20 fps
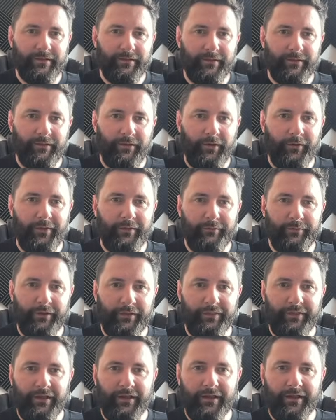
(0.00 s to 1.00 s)
Oh, and then we got
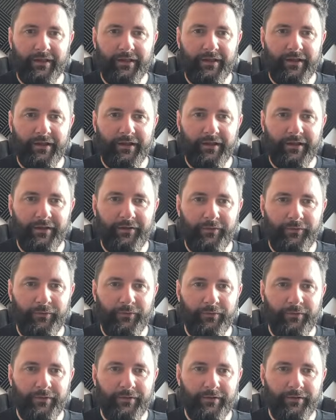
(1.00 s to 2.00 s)
that guy.
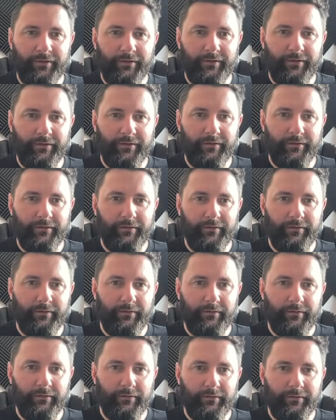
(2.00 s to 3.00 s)
Oh.
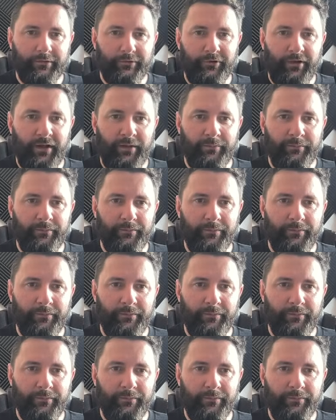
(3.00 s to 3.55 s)
Crap.